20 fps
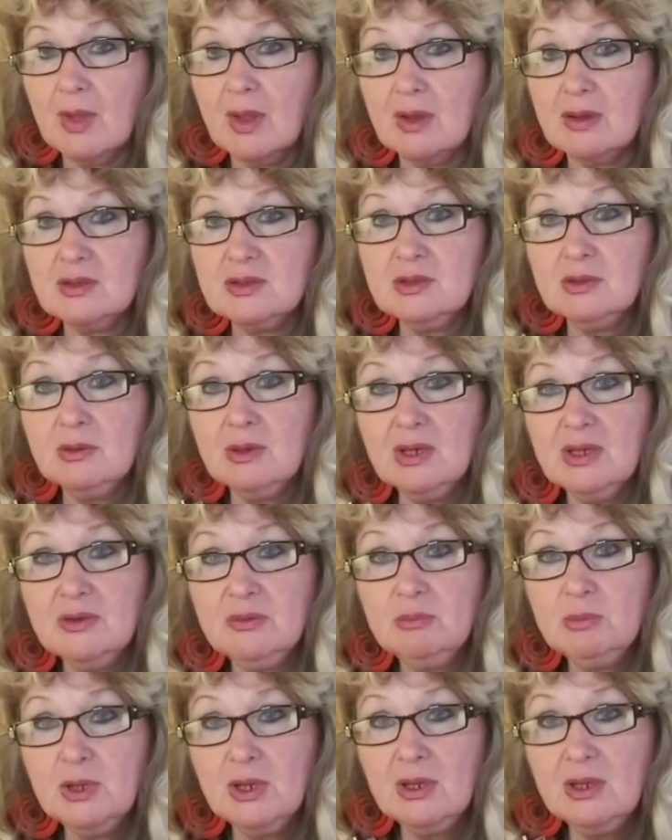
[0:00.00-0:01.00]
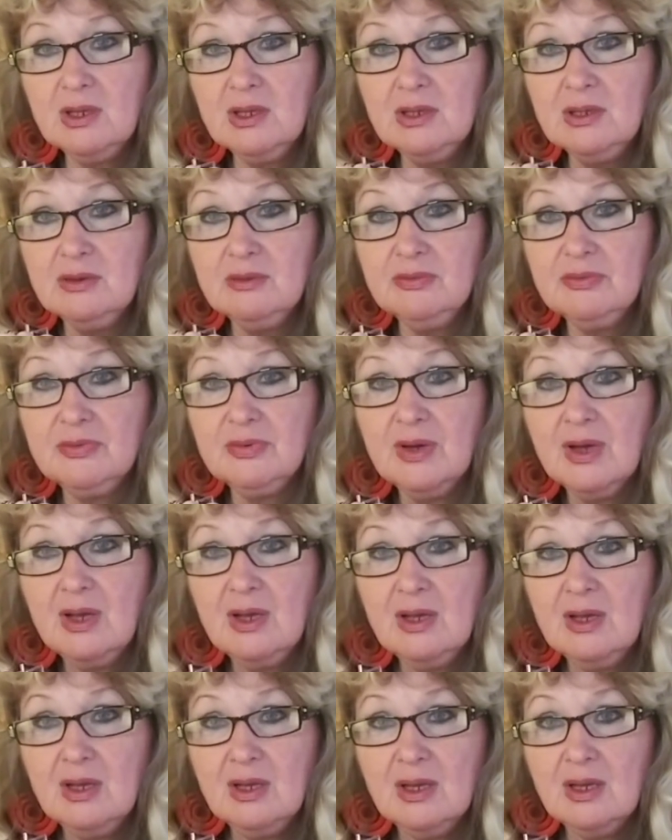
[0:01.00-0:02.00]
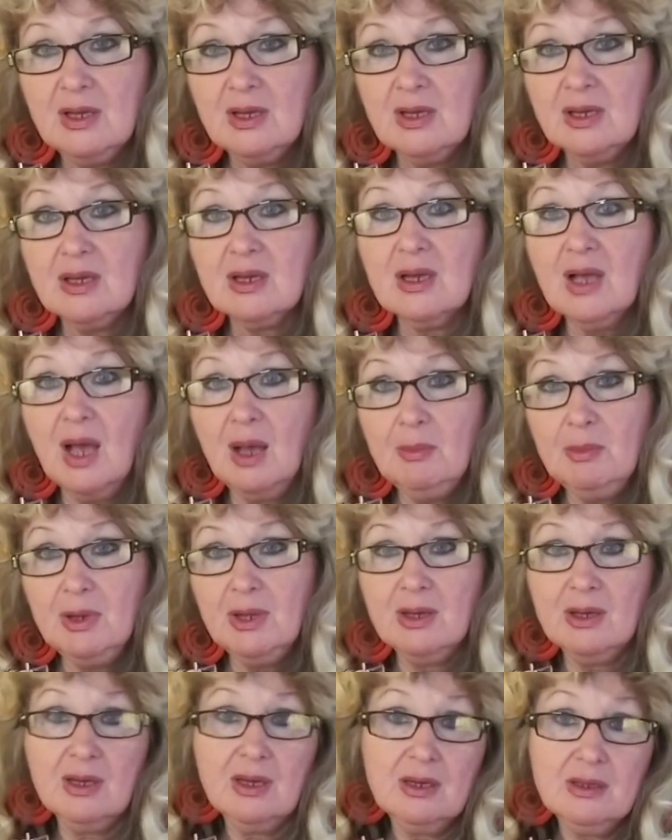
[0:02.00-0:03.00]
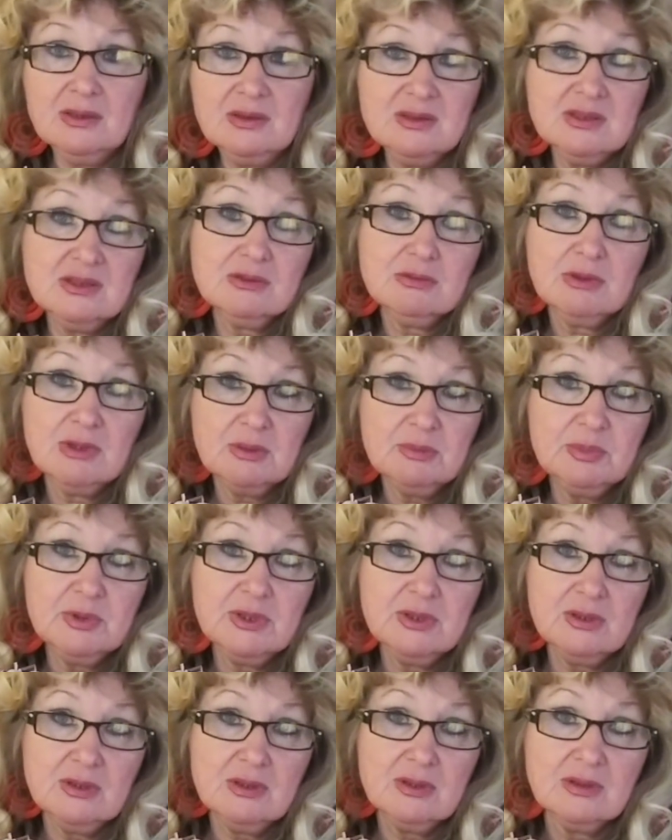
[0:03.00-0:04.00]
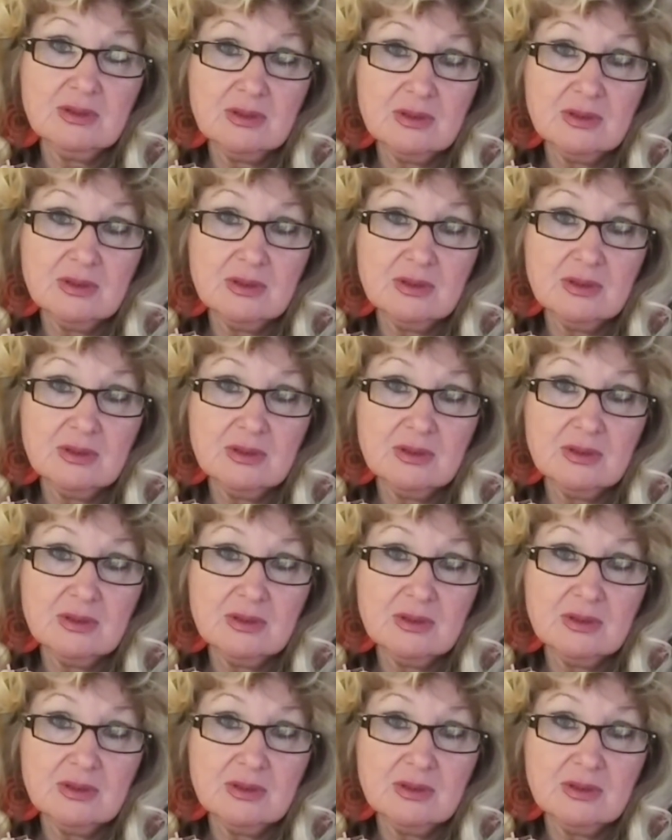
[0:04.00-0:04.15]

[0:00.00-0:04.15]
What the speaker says: So I believe Kamala Harris will be,